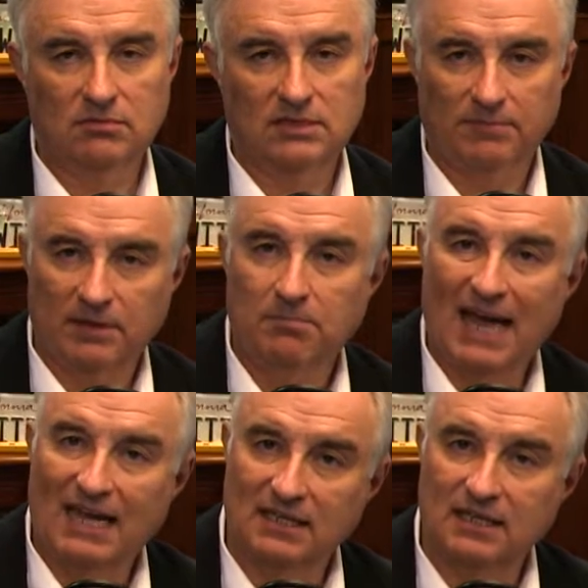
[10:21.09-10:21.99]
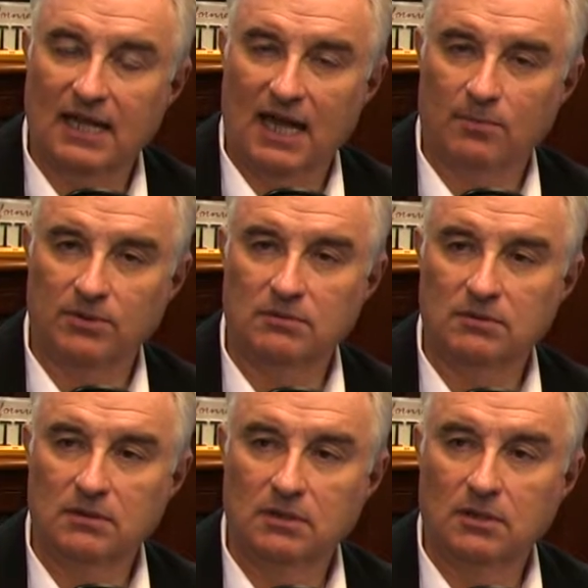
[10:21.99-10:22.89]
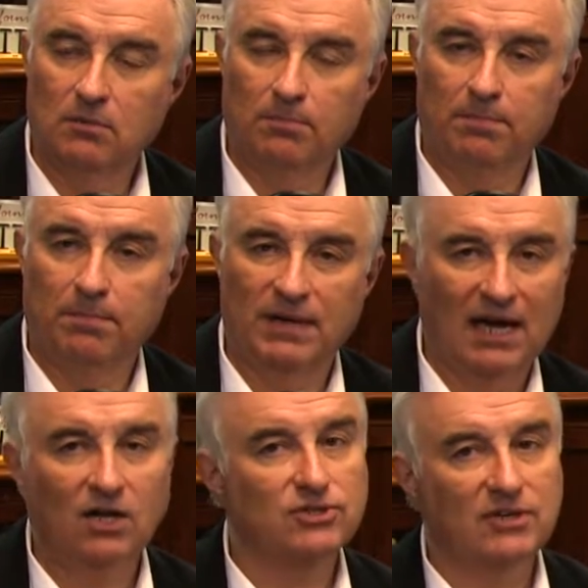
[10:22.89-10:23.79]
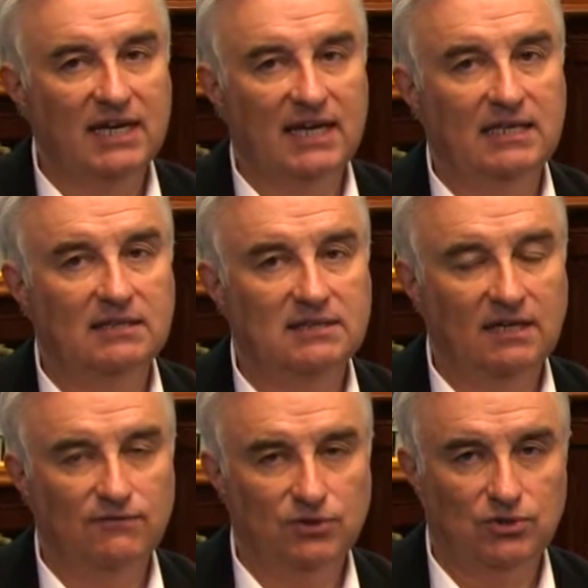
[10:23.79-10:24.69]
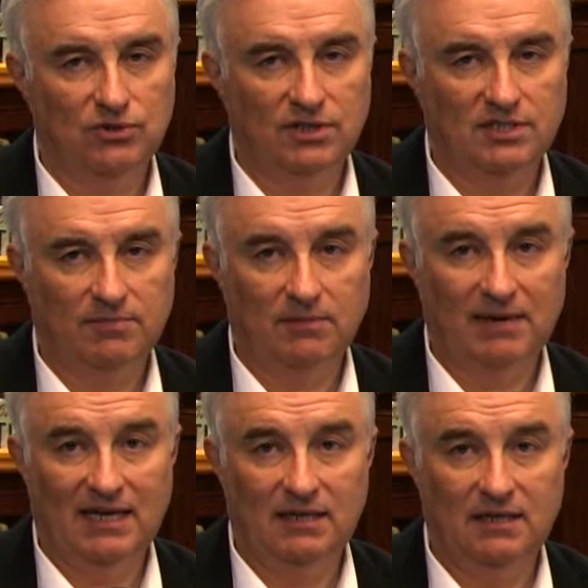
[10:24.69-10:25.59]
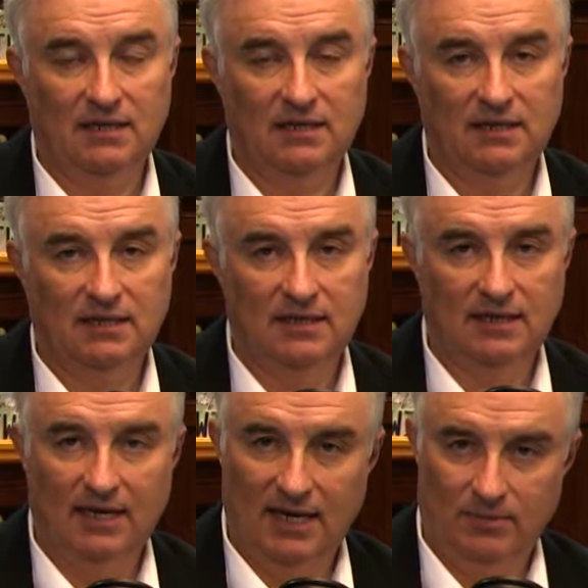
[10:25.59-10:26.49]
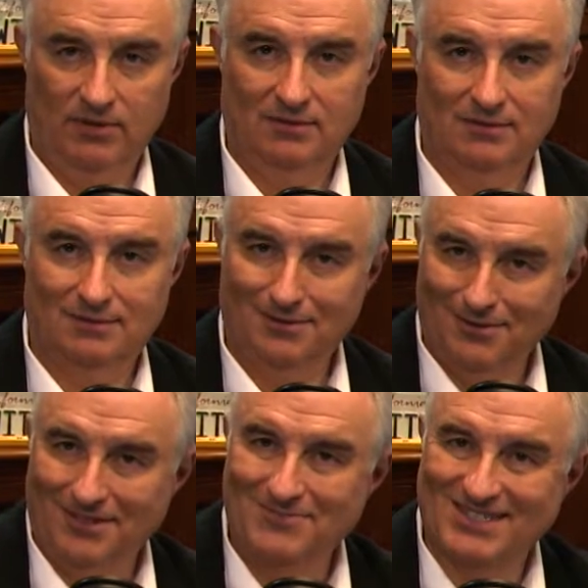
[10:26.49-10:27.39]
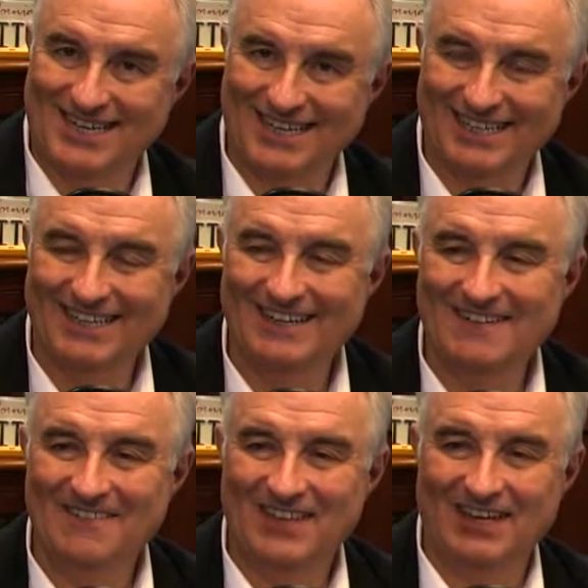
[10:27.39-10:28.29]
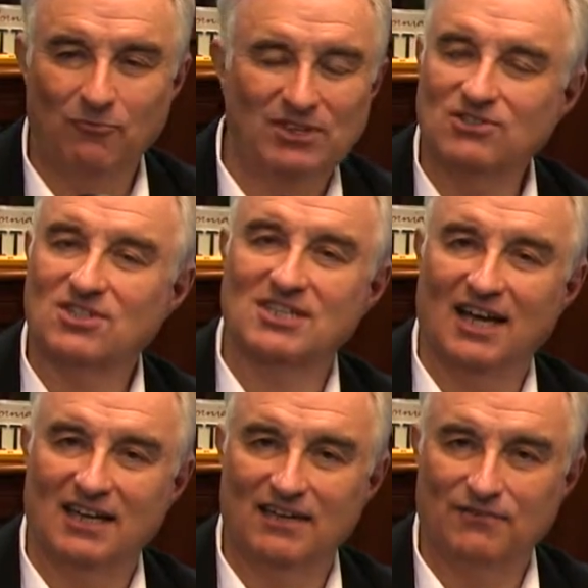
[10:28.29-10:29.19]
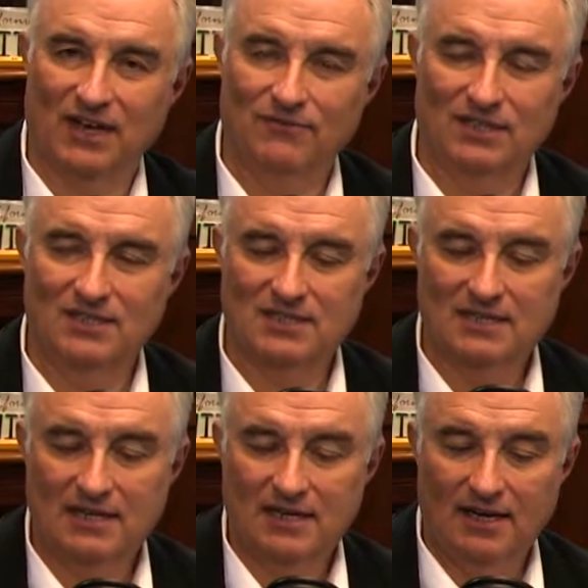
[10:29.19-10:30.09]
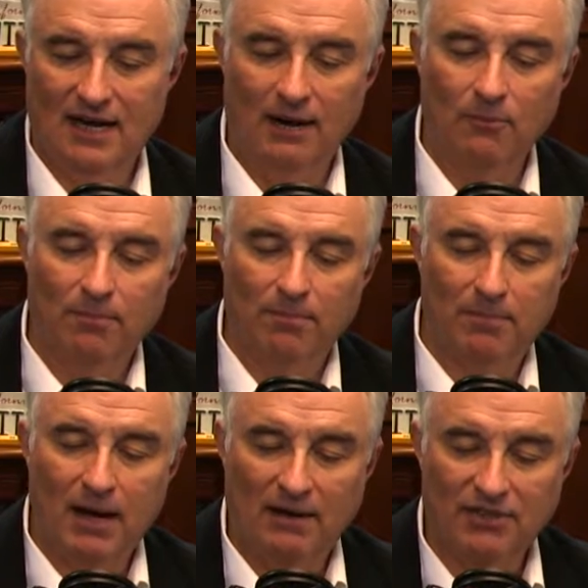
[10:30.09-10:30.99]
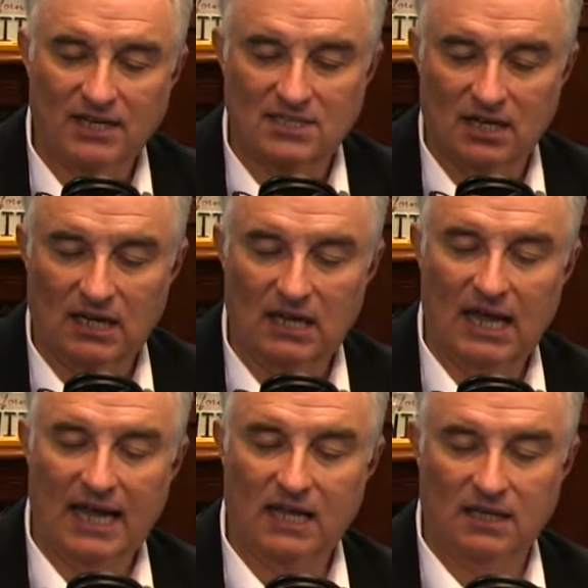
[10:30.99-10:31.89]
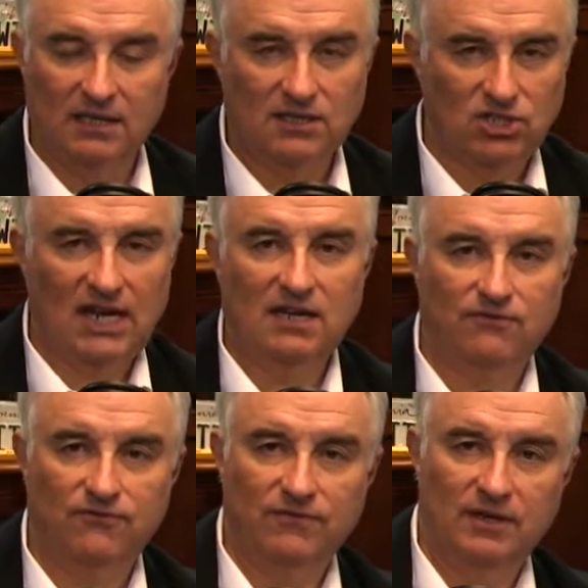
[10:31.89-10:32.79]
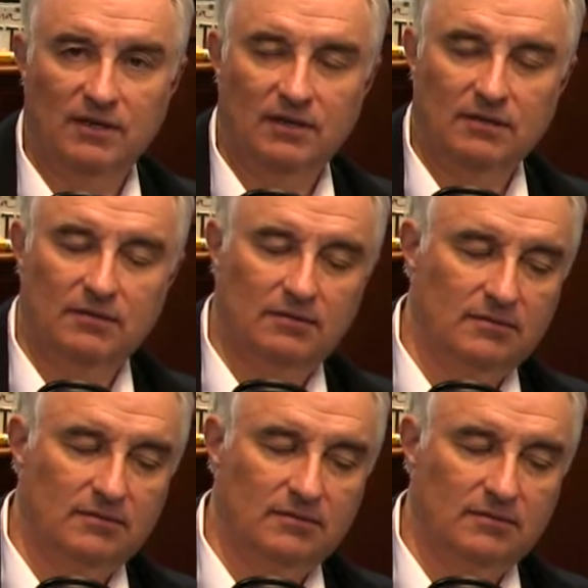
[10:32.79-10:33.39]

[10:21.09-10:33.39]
something bad didn't happen, but I also can't say for sure that something bad did happen. Do you know what I'm saying? It, there's just not enough evidence. I I think it's unlikely the chain of uh,